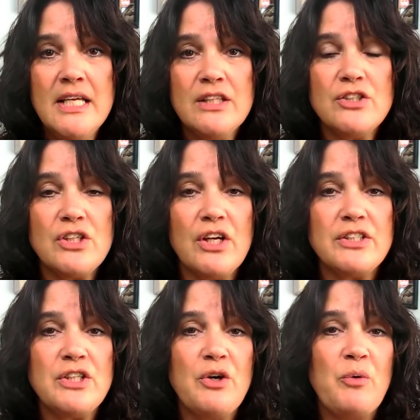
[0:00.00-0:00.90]
There's
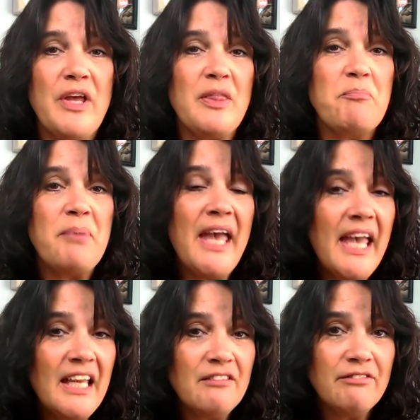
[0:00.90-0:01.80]
also, in the
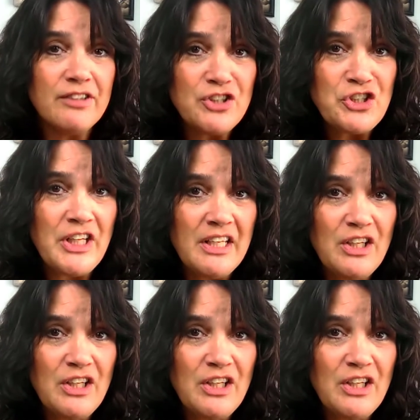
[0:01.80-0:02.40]
paid version,